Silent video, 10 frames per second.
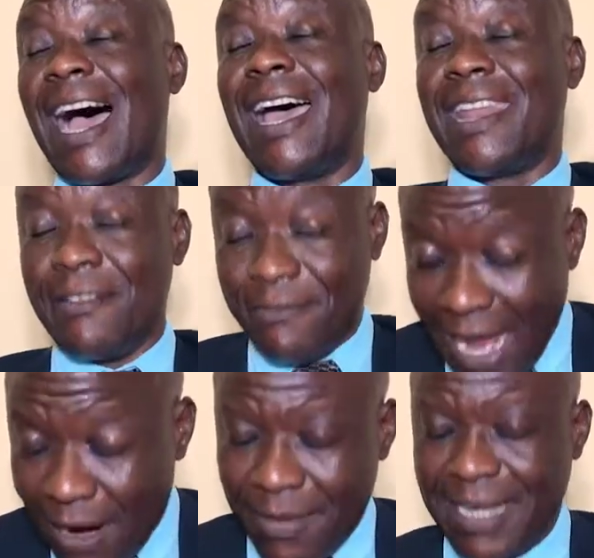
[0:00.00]
an
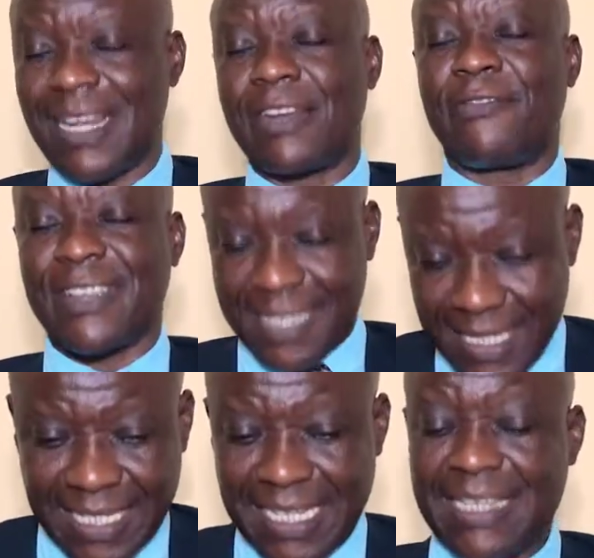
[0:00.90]
environment and
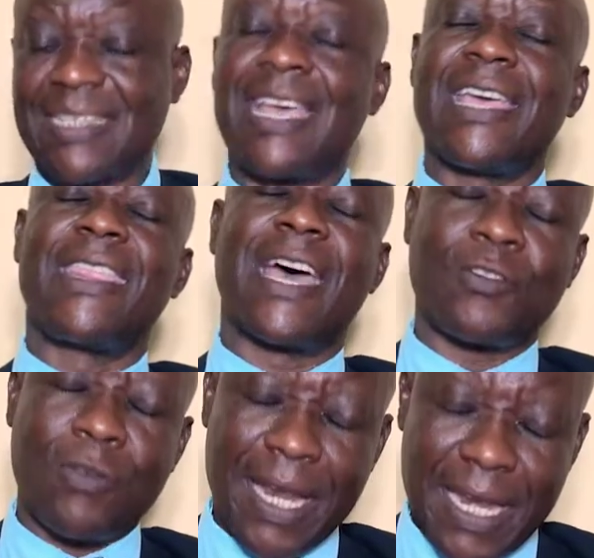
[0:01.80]
facilities
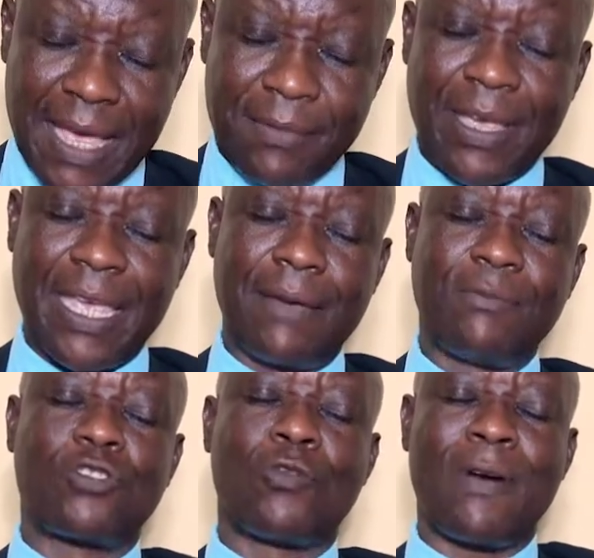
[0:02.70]
that will enable
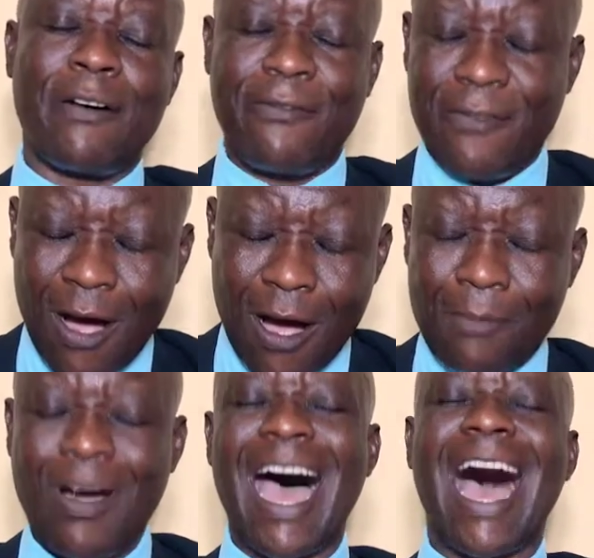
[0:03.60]
him to
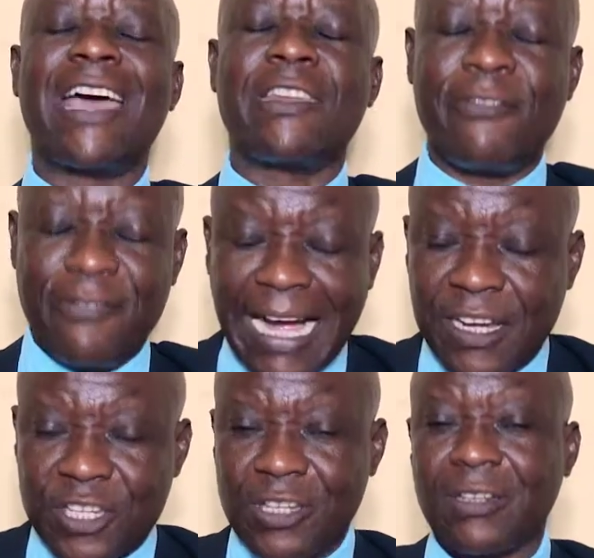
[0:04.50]
perform and
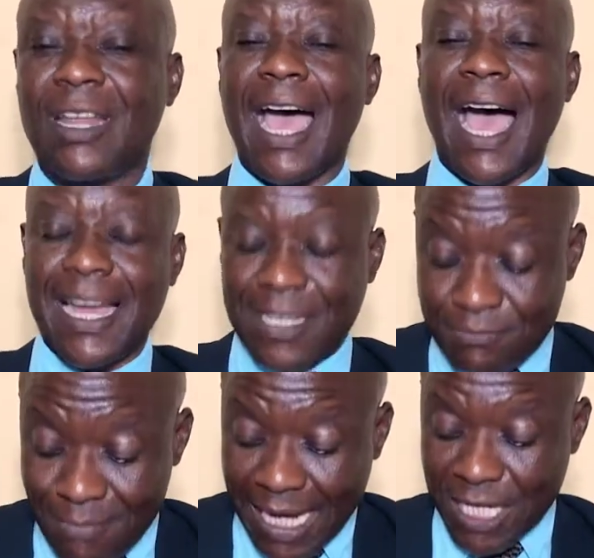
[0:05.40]
function at
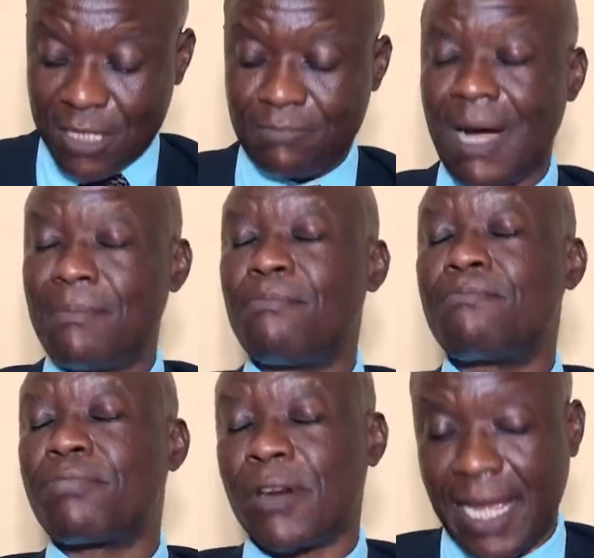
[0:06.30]
maximum
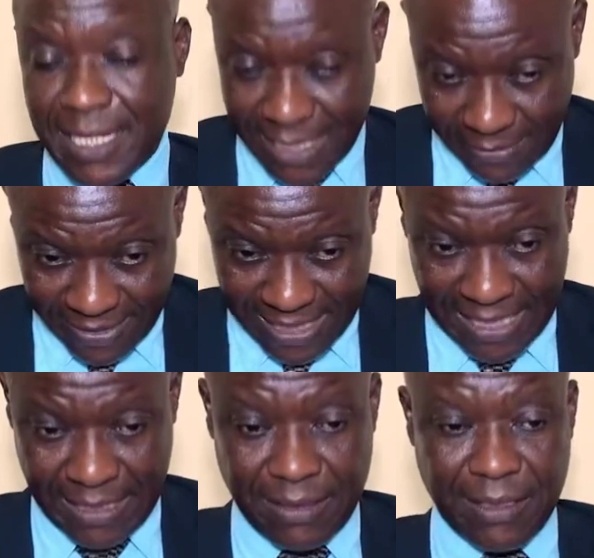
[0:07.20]
productivity.